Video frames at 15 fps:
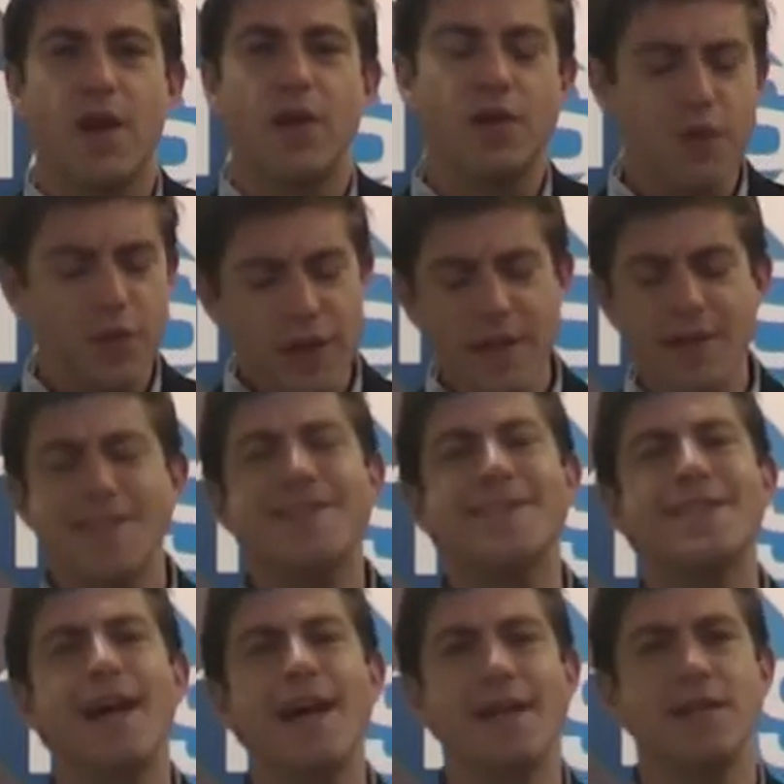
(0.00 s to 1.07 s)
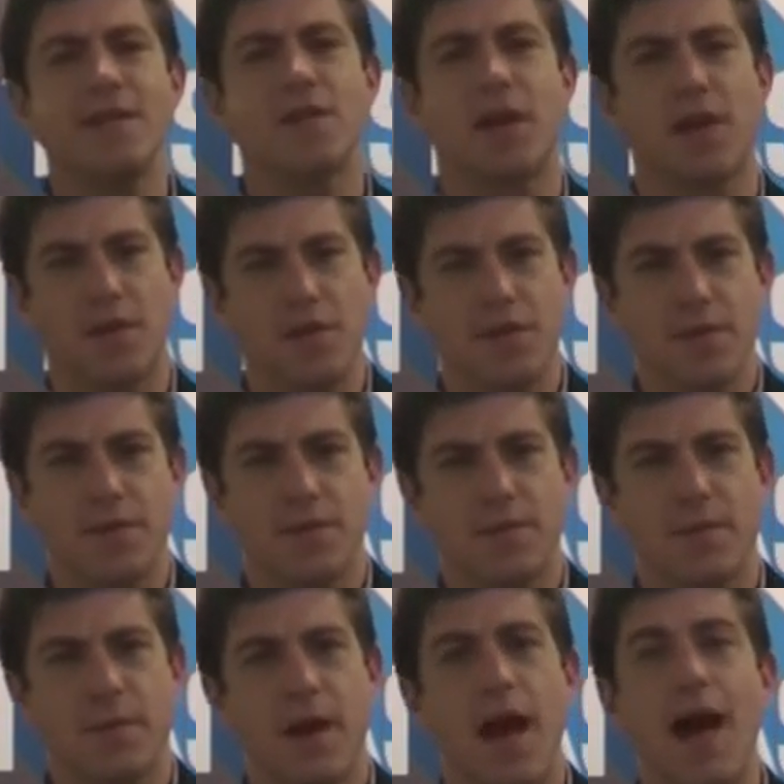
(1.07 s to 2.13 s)
You need design skills.
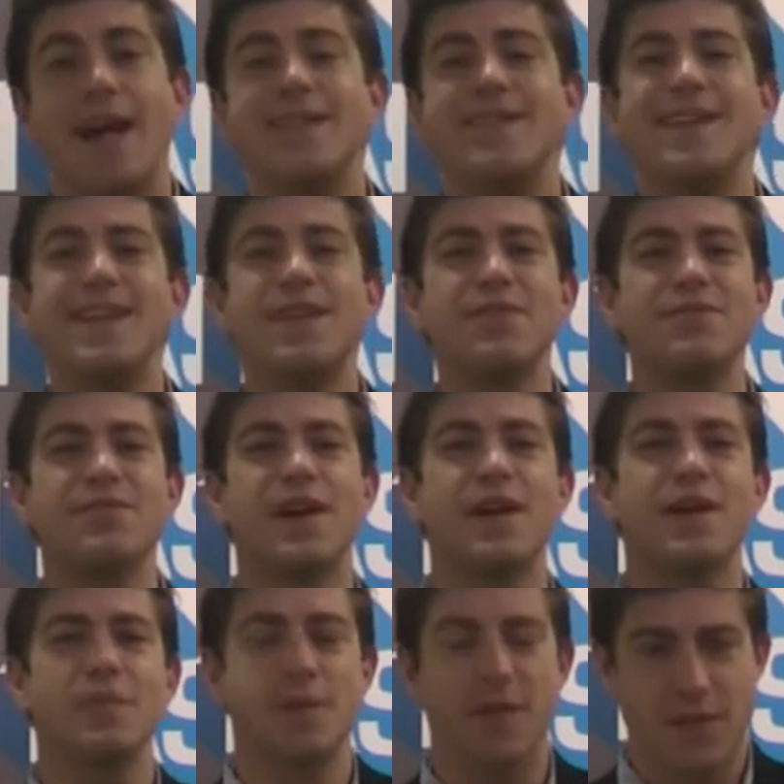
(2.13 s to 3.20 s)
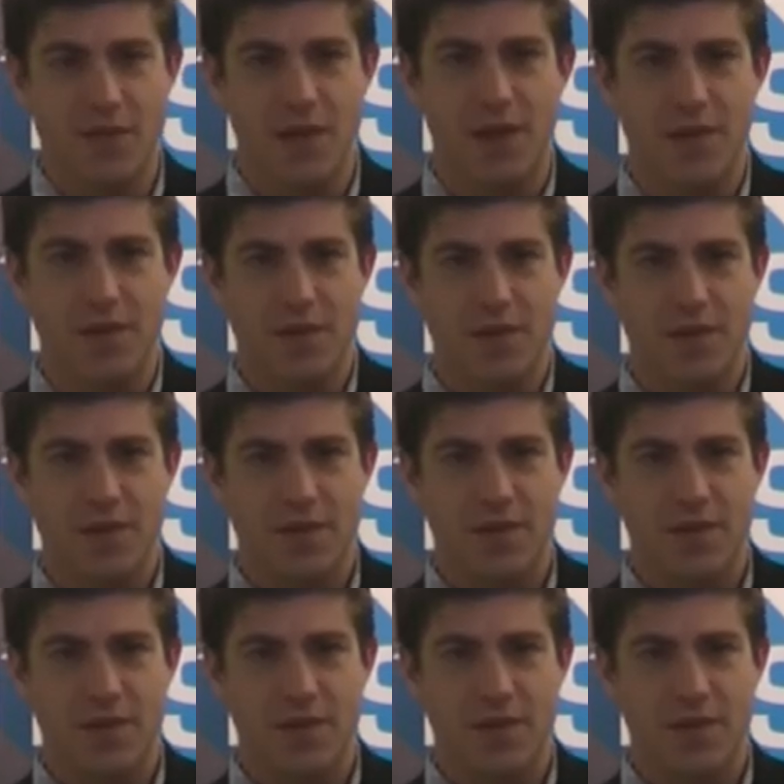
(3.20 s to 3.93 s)
IT environment skills.